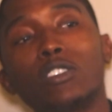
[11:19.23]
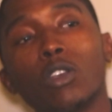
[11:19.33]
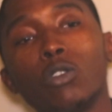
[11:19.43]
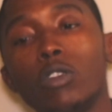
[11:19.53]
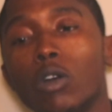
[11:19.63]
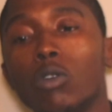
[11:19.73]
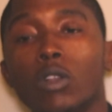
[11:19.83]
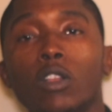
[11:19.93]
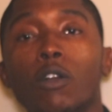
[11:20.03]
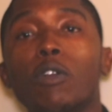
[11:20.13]
So, you know,
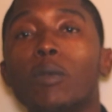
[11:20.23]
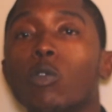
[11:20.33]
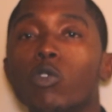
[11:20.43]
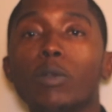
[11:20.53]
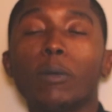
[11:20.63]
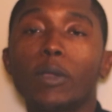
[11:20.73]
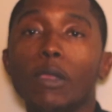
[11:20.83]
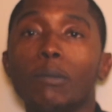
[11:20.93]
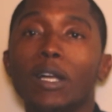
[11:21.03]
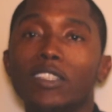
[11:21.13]
from the rip, I'm
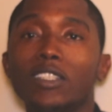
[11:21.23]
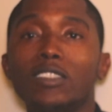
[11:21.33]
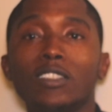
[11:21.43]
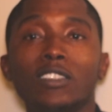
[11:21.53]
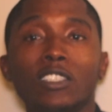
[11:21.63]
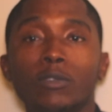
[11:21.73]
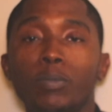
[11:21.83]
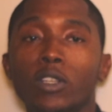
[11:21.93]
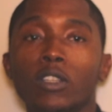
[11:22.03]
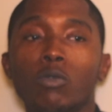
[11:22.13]
keeping my distance, just
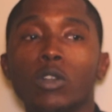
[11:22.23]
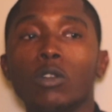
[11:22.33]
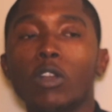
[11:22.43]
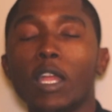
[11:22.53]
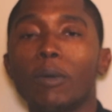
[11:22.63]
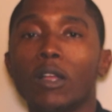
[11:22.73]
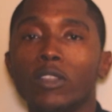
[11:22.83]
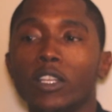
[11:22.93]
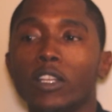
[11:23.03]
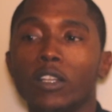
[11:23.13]
putting the real rap out
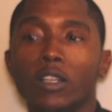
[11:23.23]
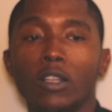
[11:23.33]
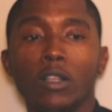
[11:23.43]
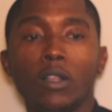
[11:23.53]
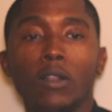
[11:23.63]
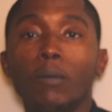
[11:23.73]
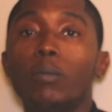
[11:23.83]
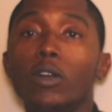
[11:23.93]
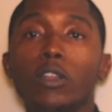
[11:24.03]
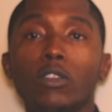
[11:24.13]
there,
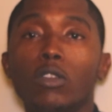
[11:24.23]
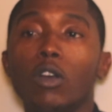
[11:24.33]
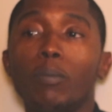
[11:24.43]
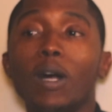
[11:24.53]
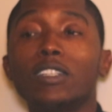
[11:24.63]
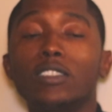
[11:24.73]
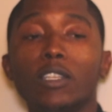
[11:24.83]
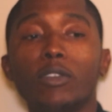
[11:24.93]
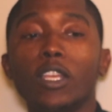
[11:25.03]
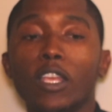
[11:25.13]
putting, you know,
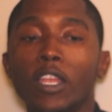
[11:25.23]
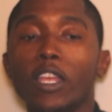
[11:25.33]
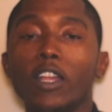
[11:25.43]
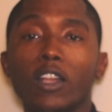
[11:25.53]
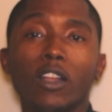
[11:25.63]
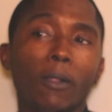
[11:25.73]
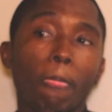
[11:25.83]
positivity in the air.